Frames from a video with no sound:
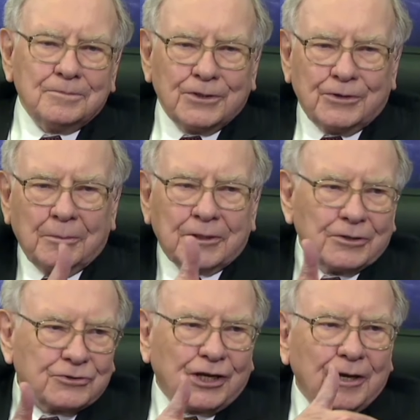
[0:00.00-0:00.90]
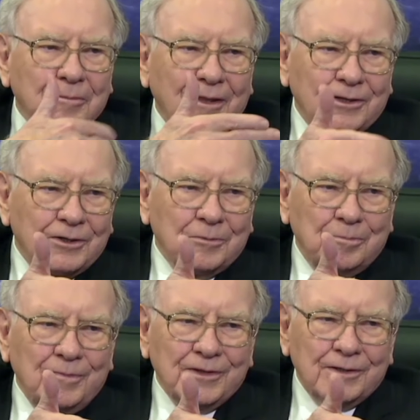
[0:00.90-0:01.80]
Your immigrants came,
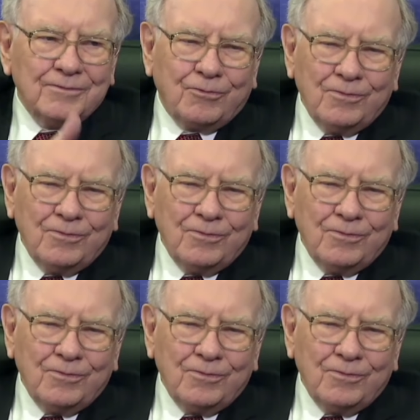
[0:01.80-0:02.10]
your